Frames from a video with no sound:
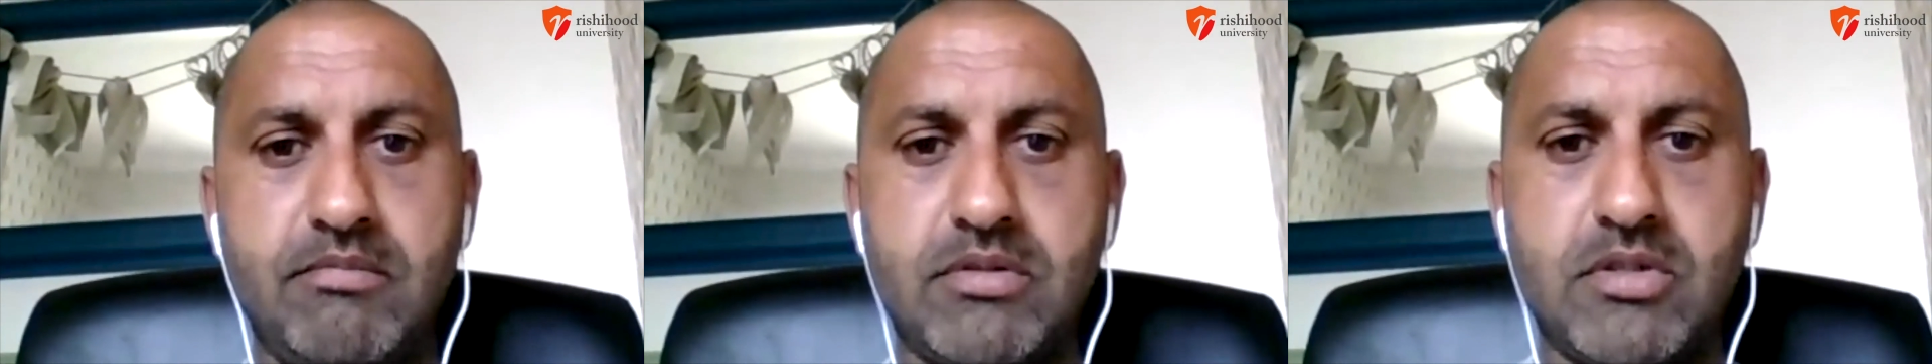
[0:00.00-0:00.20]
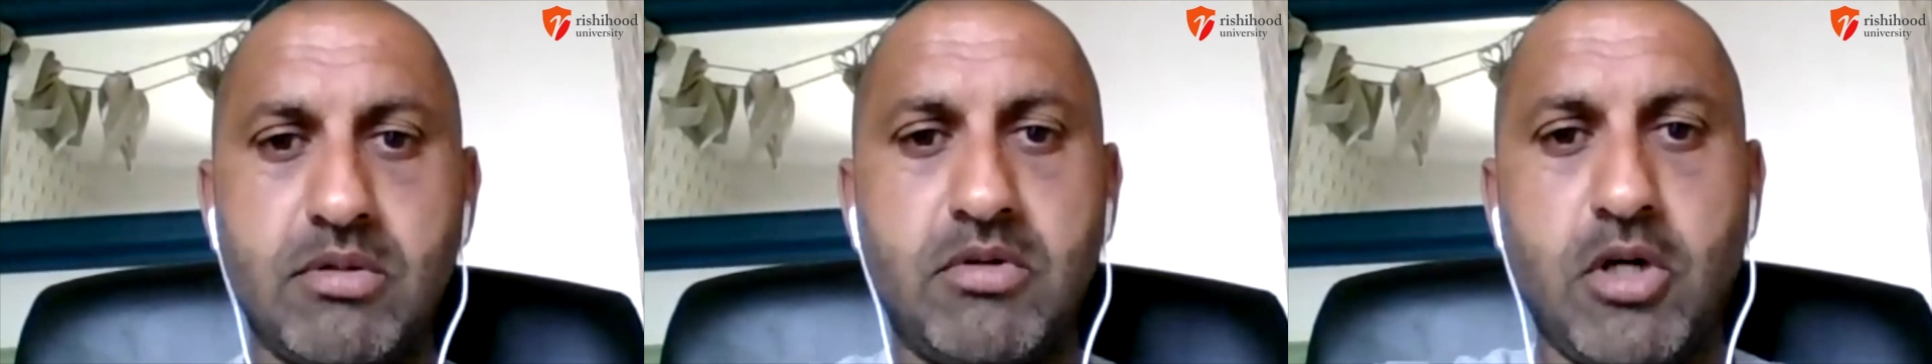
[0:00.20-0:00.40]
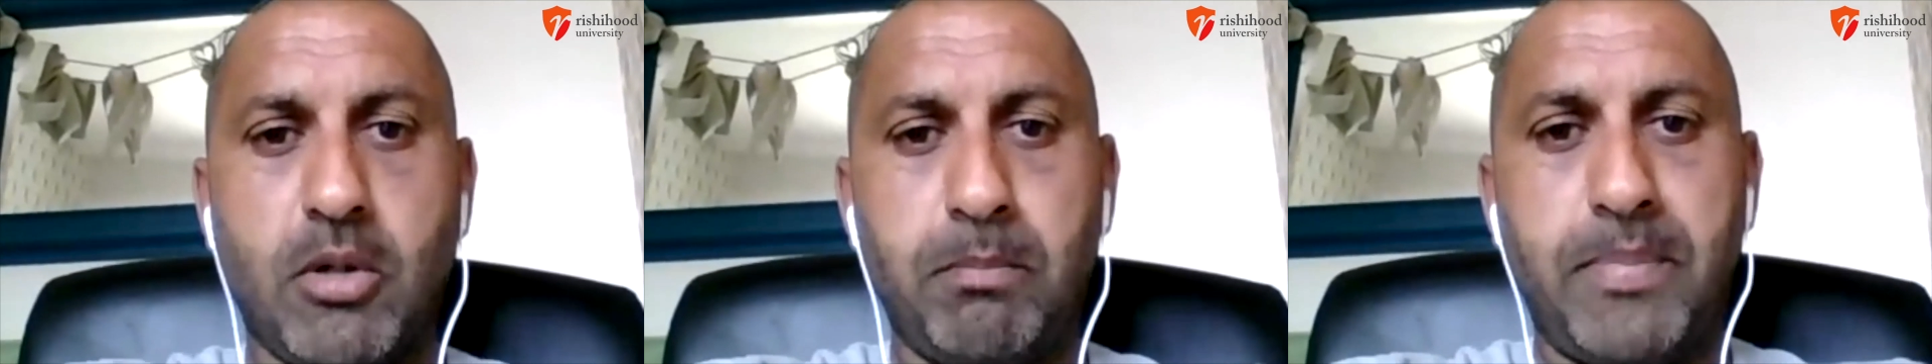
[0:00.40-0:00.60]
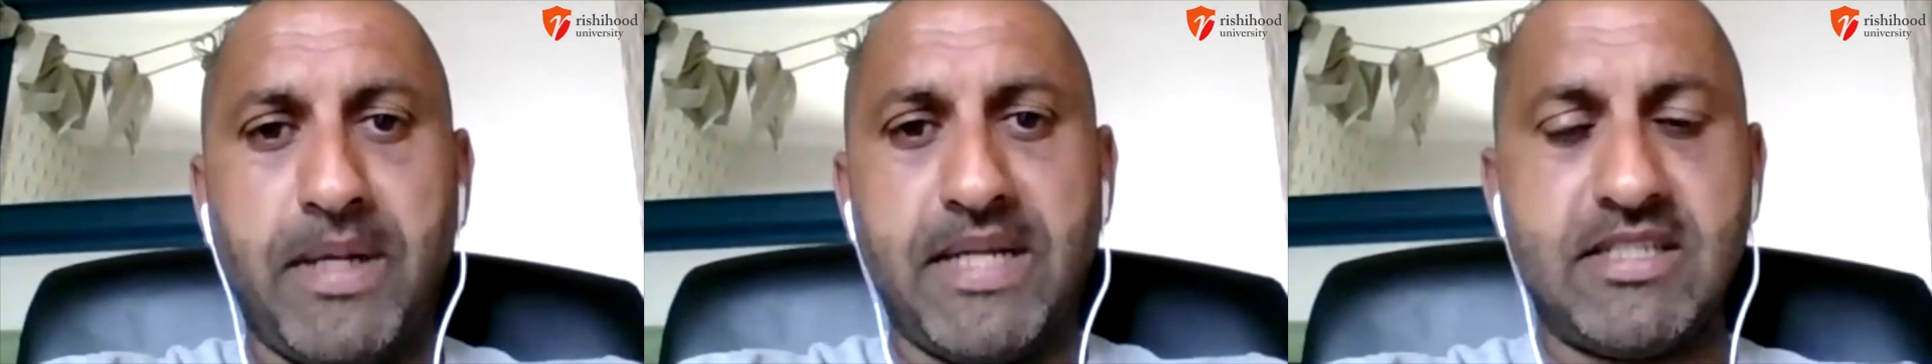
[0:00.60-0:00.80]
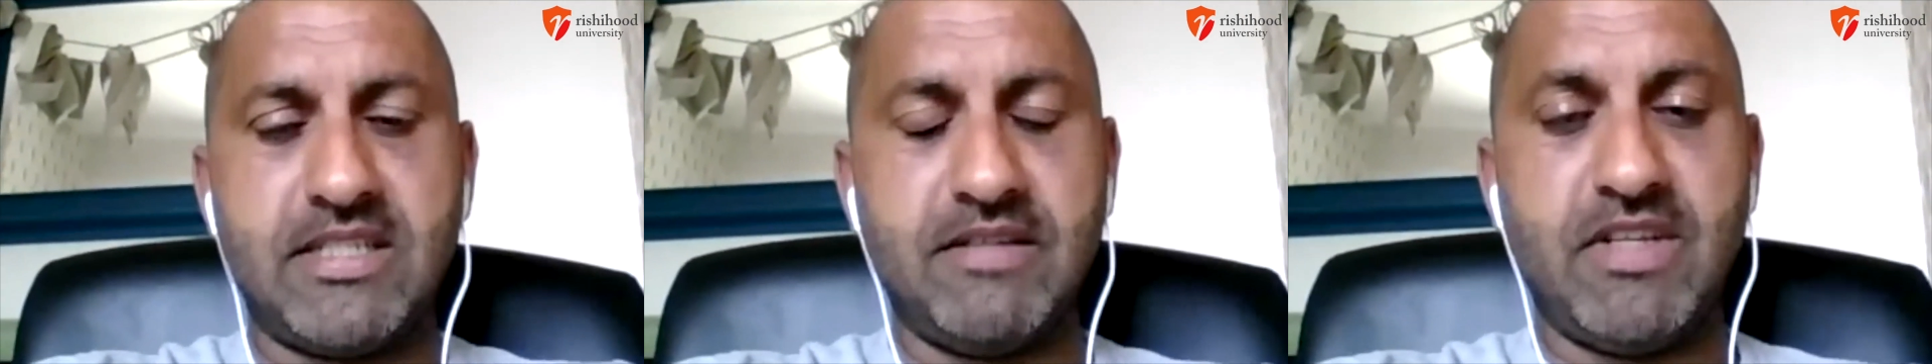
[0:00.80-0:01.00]
some
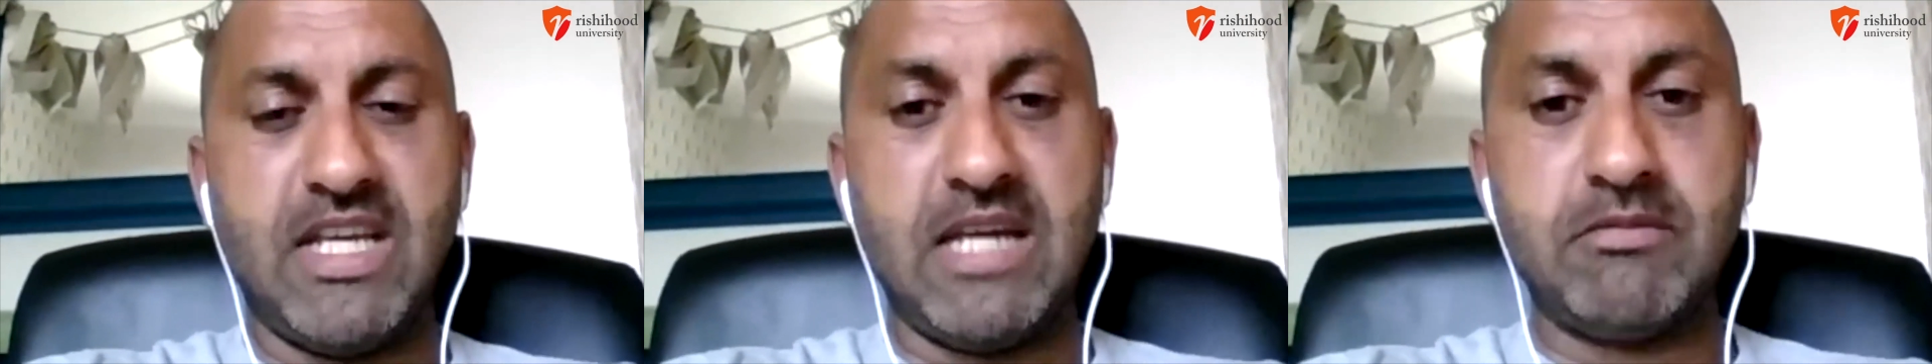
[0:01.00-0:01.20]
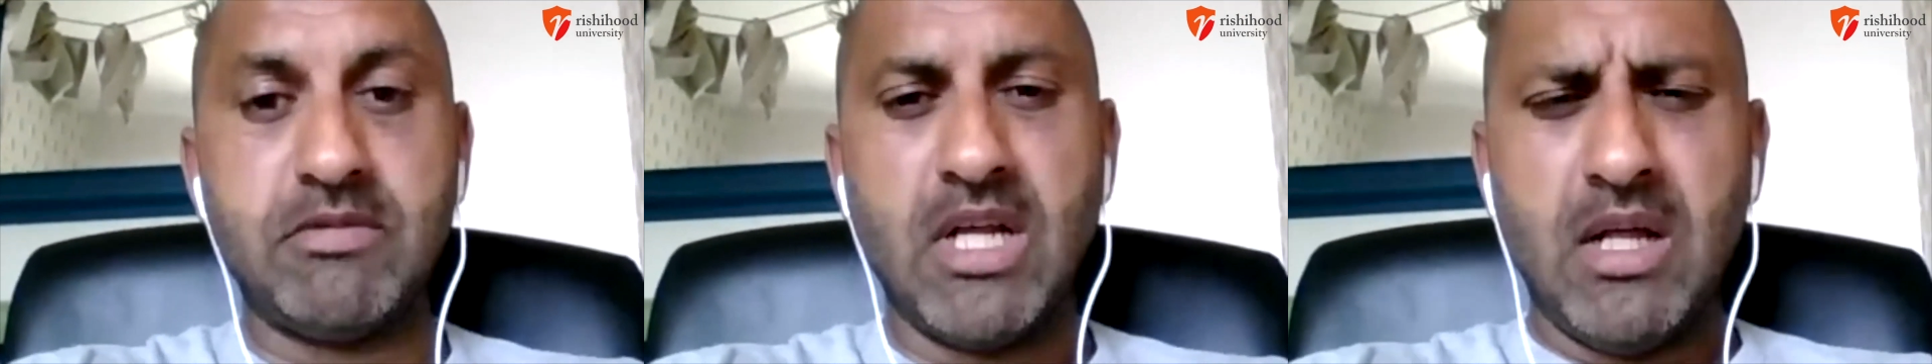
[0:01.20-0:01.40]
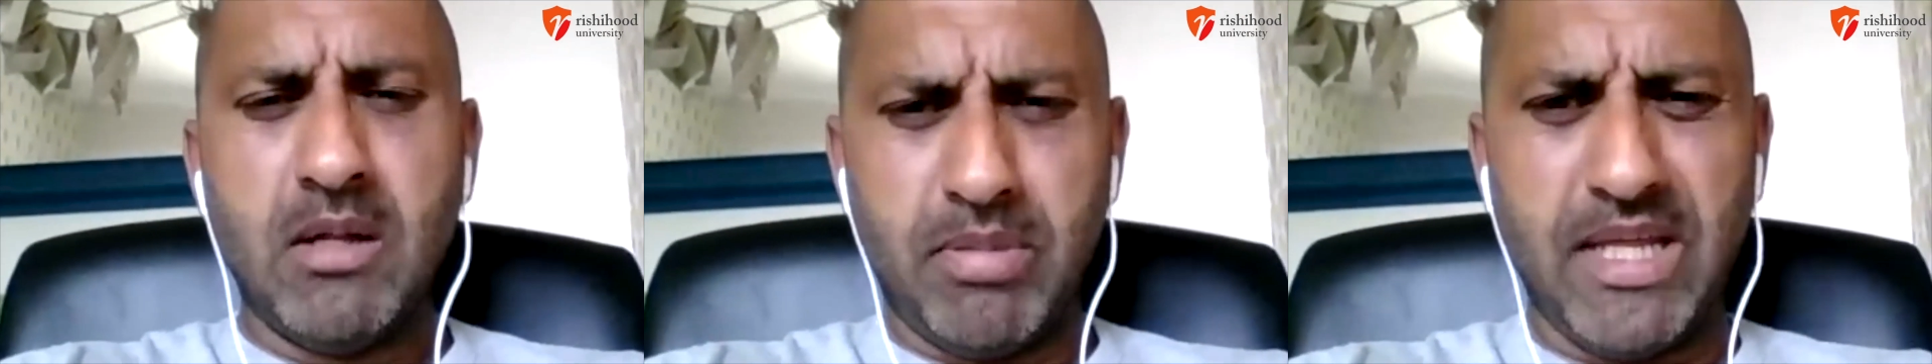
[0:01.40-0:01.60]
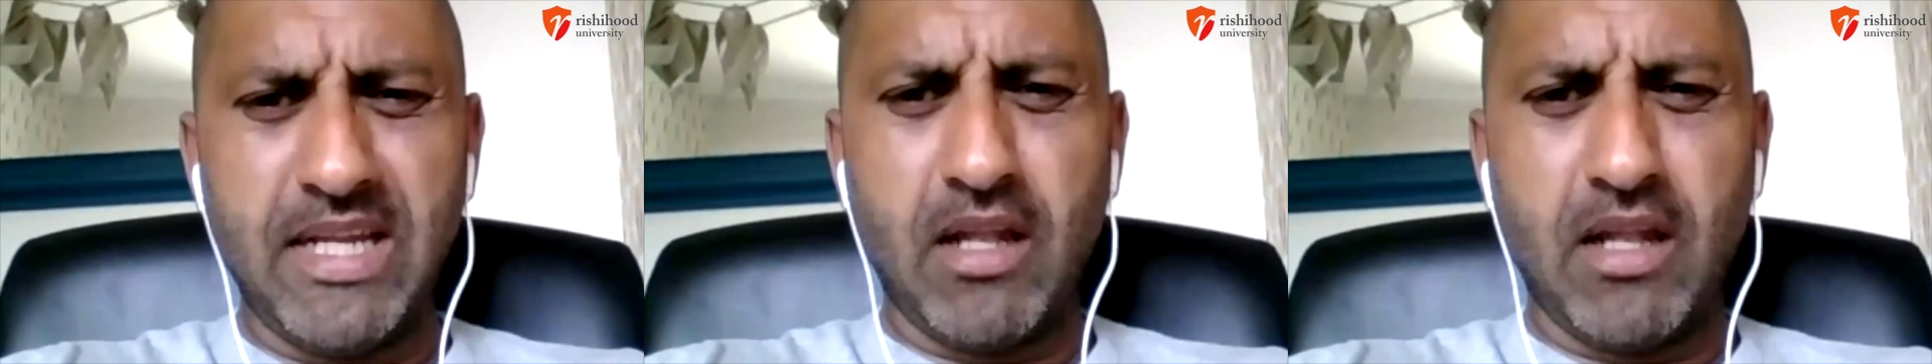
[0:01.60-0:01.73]
competitive games, played